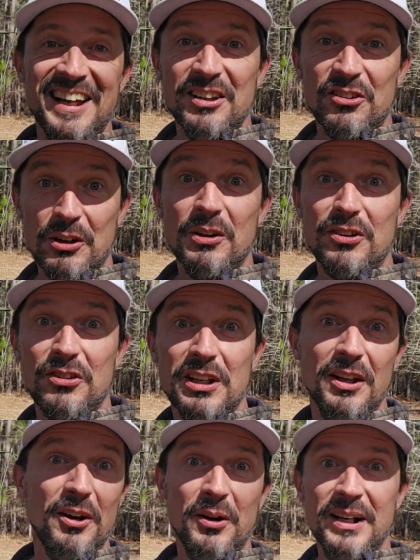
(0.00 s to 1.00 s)
Seriously
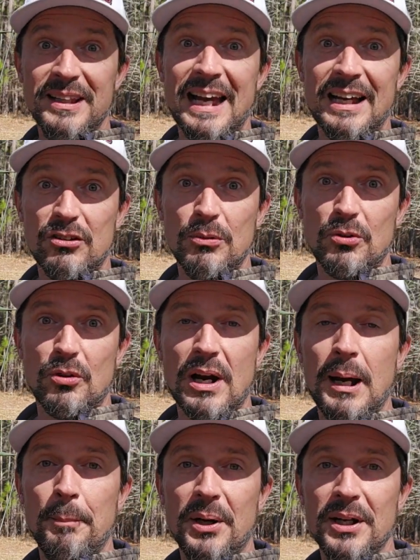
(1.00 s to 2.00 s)
though, hit that
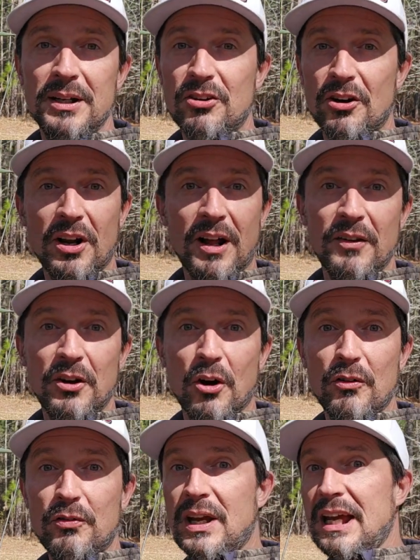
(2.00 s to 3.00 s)
subscribe button, turn on the
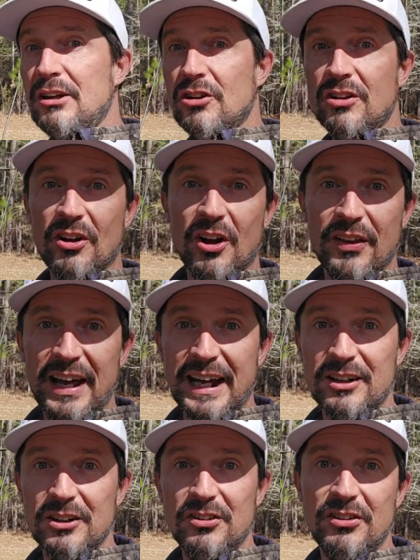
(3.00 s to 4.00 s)
notifications, all that
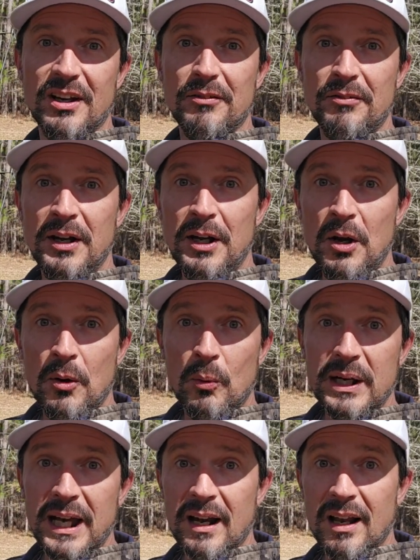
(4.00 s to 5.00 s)
good stuff.
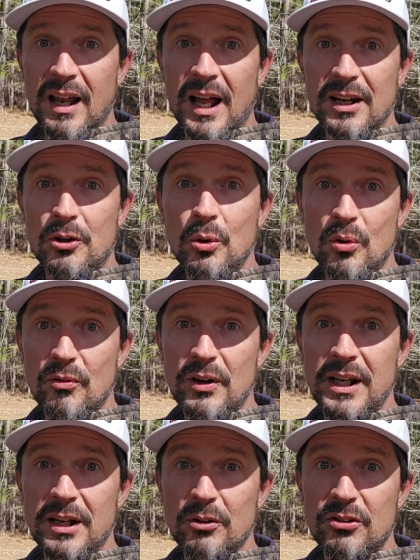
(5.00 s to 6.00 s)
We got a lot of cool
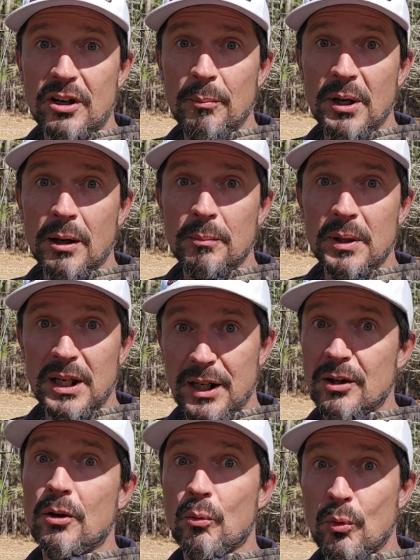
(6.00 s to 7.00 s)
videos coming up
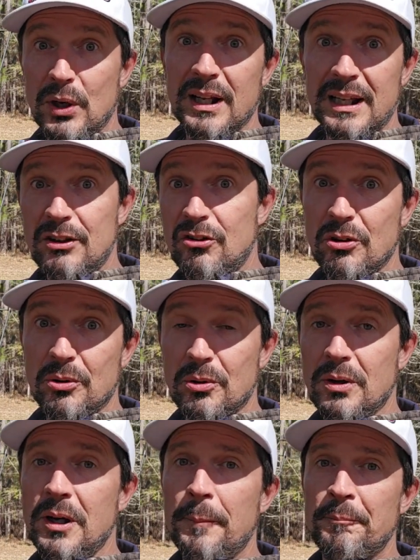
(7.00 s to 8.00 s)
here really
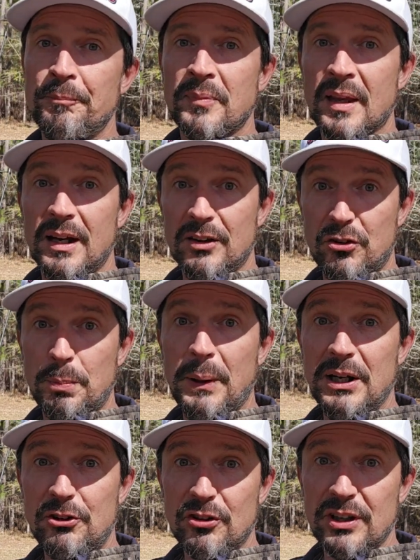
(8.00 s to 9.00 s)
soon,
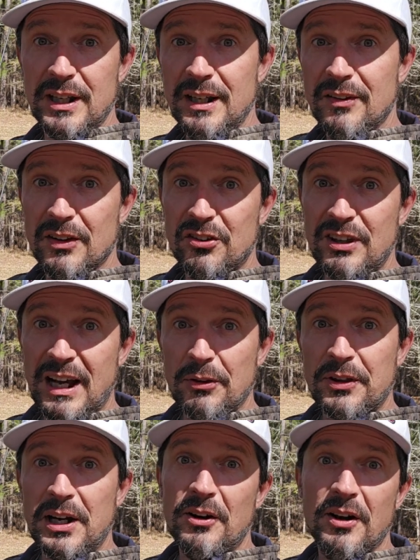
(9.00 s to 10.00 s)
especially the
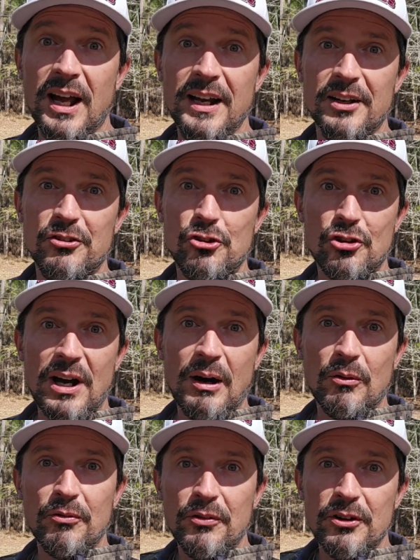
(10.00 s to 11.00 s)
South Carolina
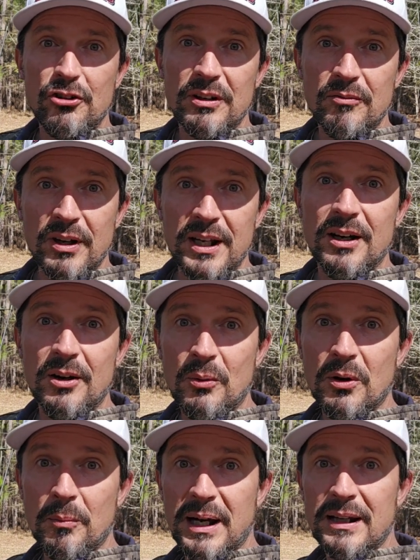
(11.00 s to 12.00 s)
trout fishing video
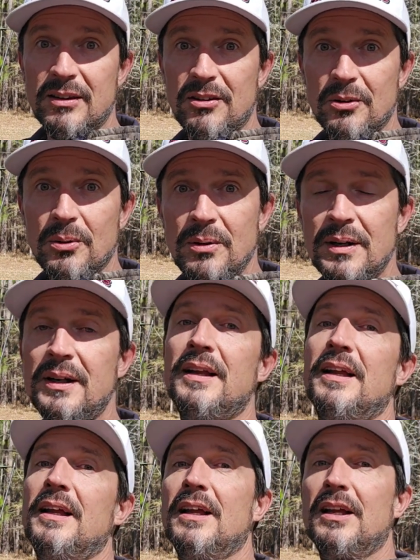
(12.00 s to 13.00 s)
we're about to do.
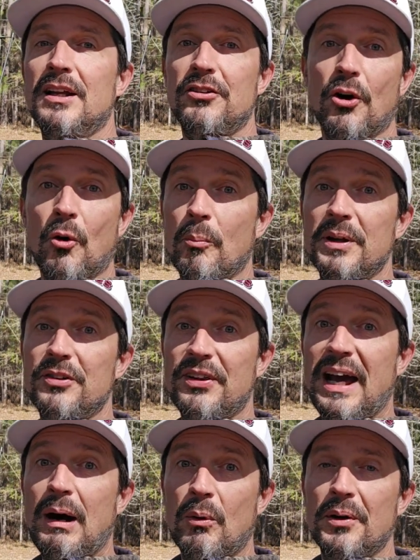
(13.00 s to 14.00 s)
Don't miss
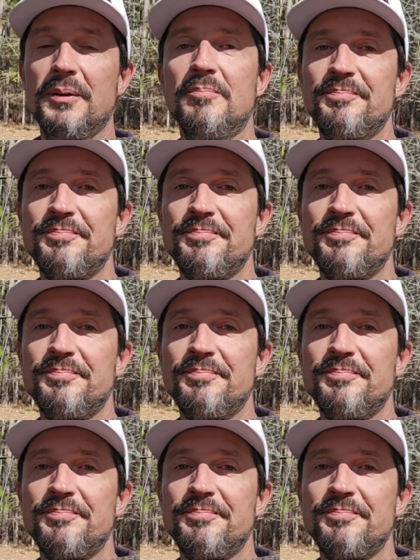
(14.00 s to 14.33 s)
that one.